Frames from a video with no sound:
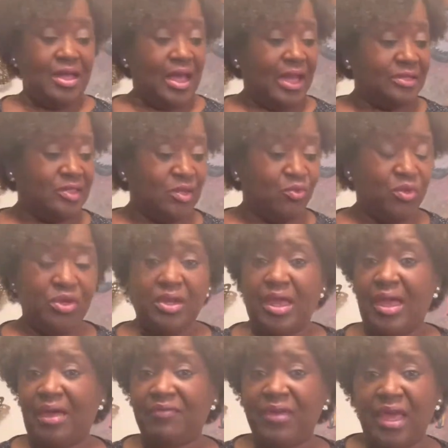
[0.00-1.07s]
I said, we're going to
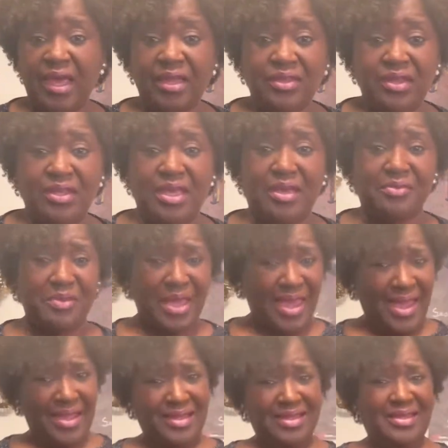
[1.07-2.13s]
have candied yams.
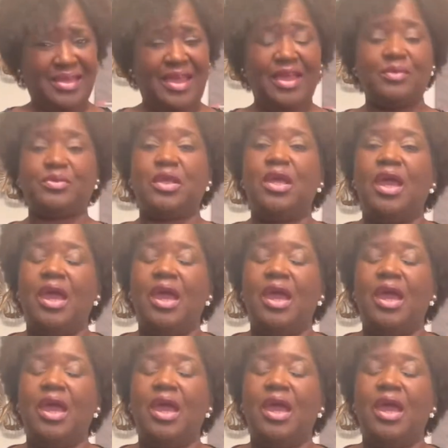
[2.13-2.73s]
Candied yams?